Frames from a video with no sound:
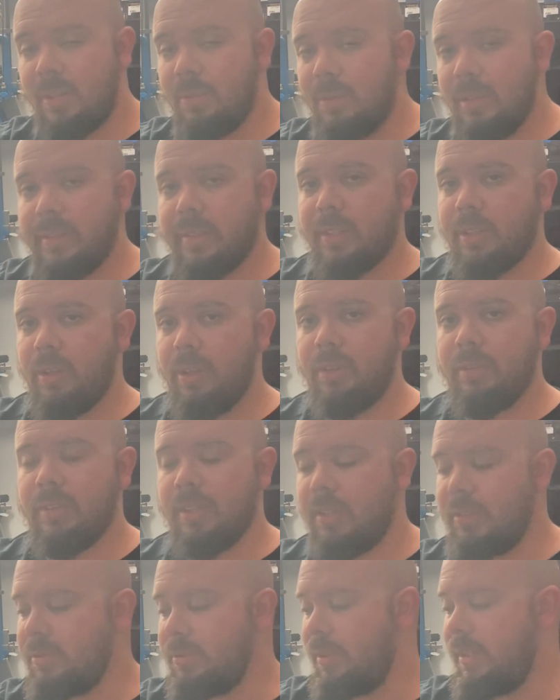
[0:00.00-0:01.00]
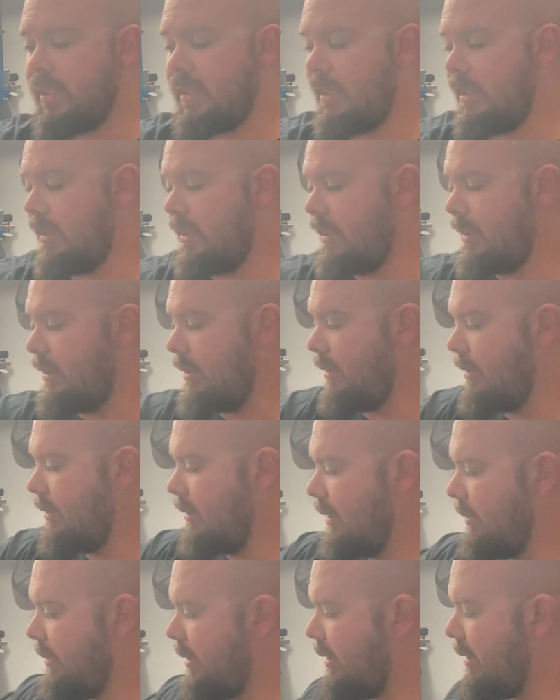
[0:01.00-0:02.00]
of wanted to go over those with you. You know,
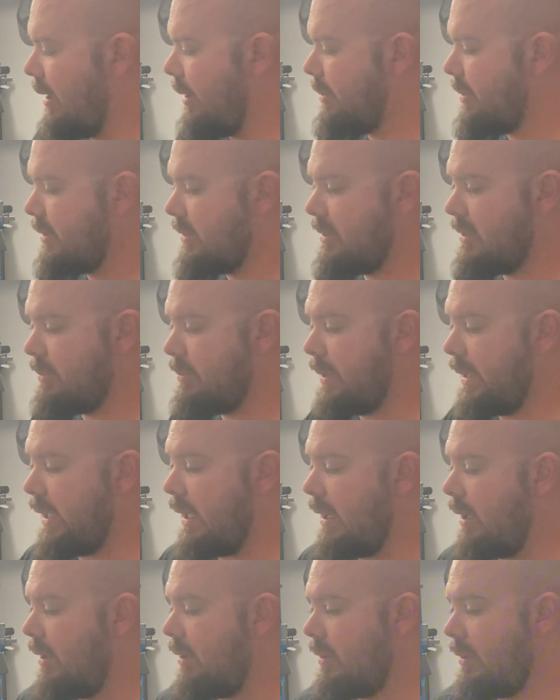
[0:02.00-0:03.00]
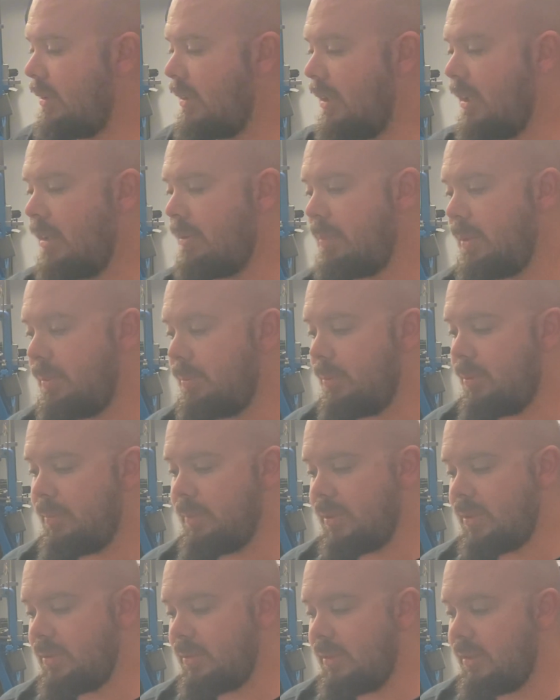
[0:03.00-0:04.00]
Limited Optics has been out. A lot of people have
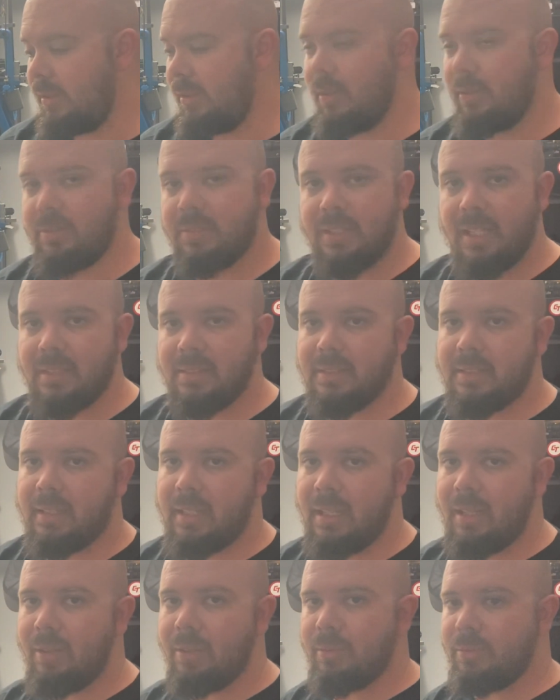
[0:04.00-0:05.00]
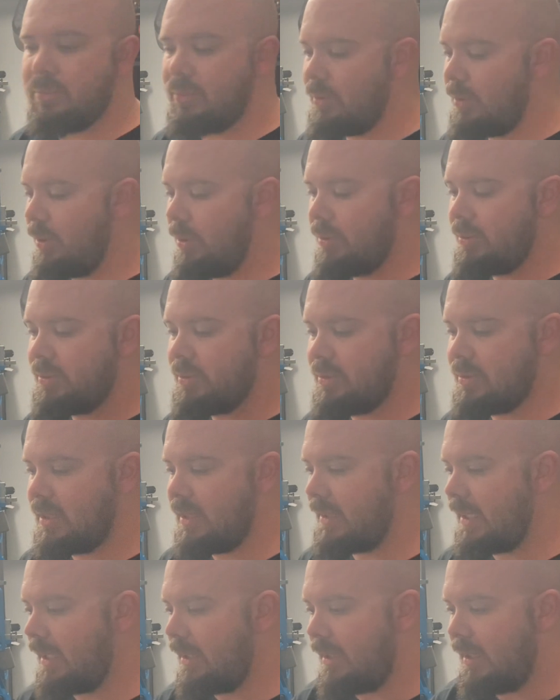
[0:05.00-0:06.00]
been, you know, testing out holsters
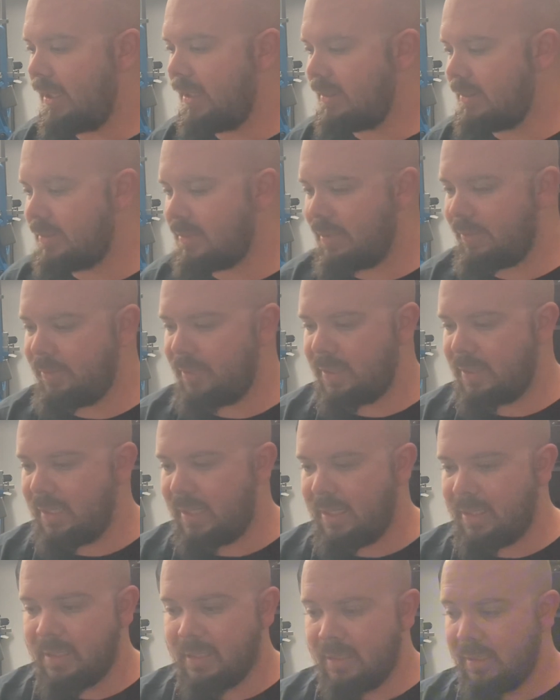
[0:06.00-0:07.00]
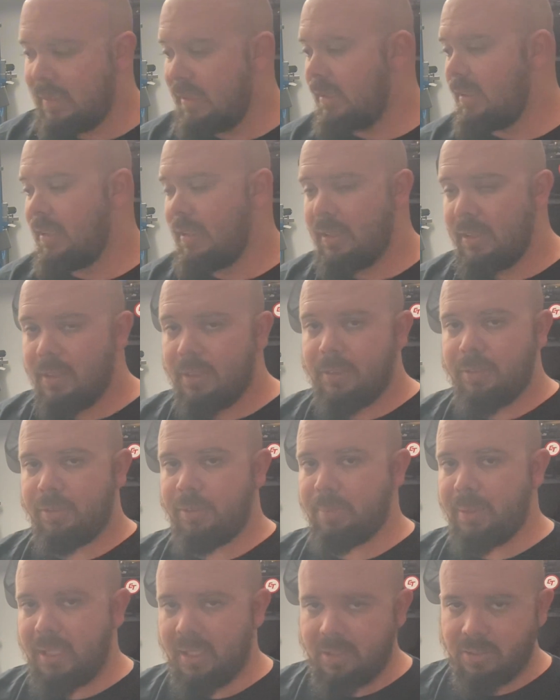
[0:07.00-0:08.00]
that they like and stuff like that.
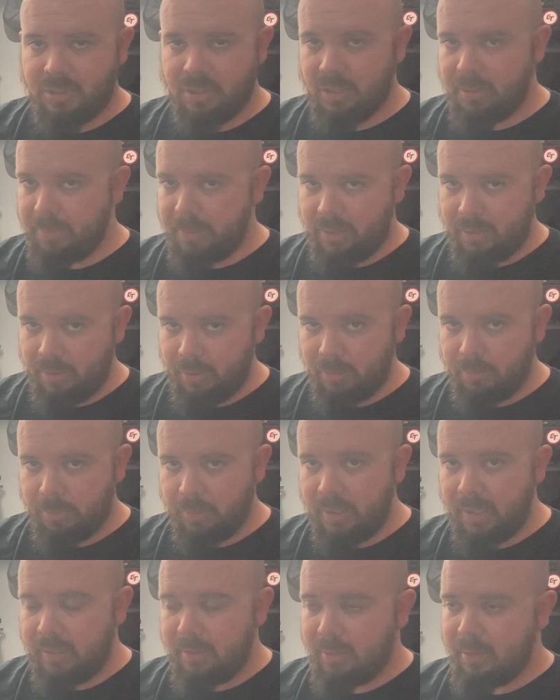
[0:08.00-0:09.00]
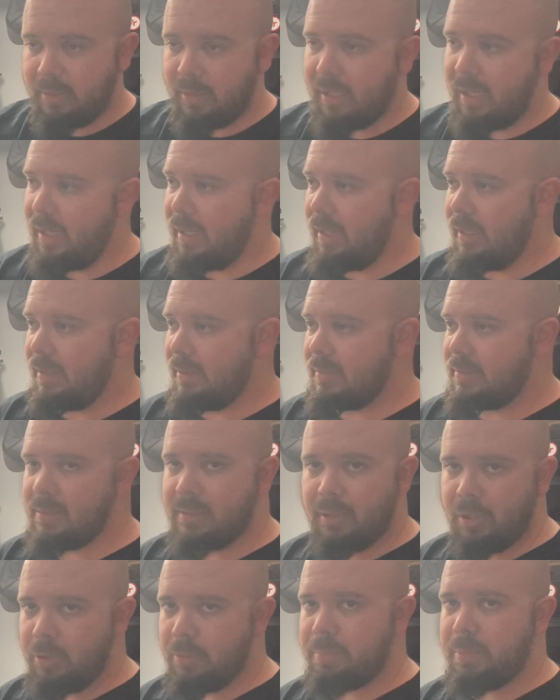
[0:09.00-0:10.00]
For me, it should have been a no-brainer as
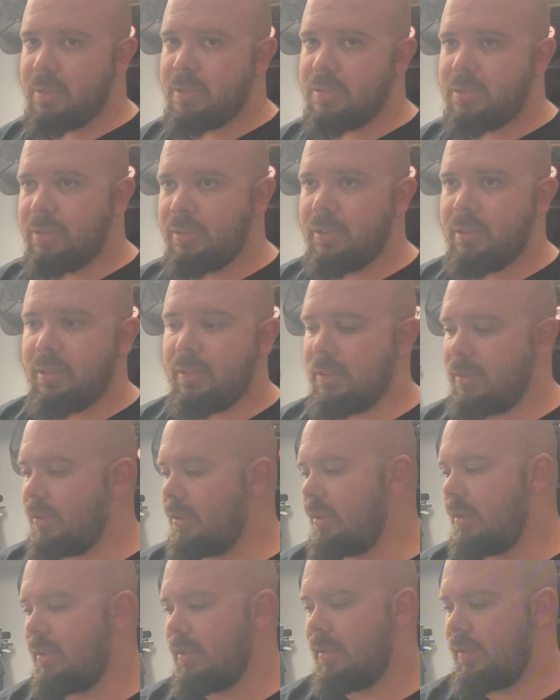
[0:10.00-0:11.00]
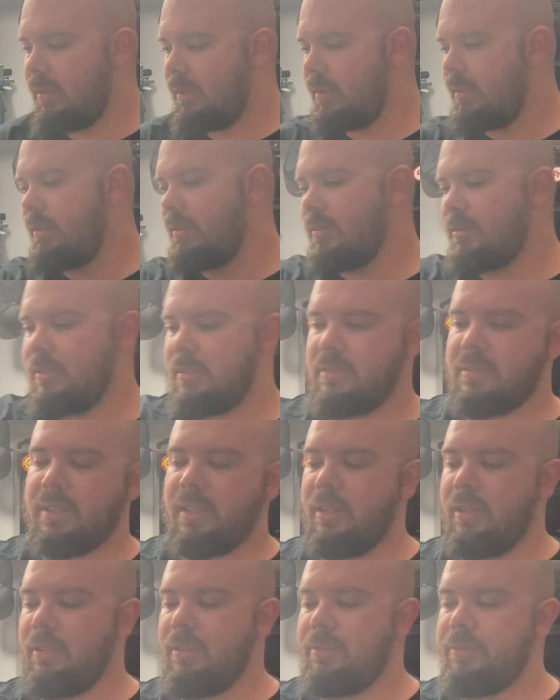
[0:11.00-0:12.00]
an open shooter. Just
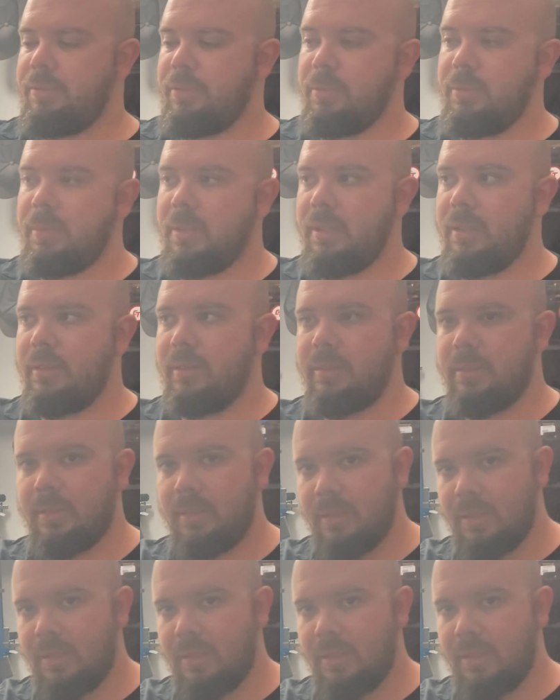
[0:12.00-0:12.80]
go full-blown